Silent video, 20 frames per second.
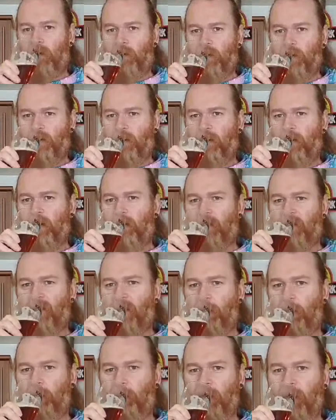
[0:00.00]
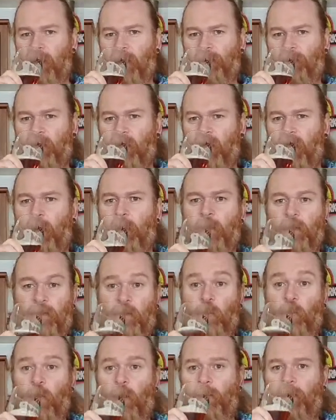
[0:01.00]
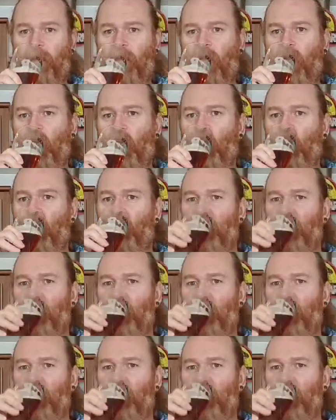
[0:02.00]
I'll just have another sip of beer. I hope you've all got beer.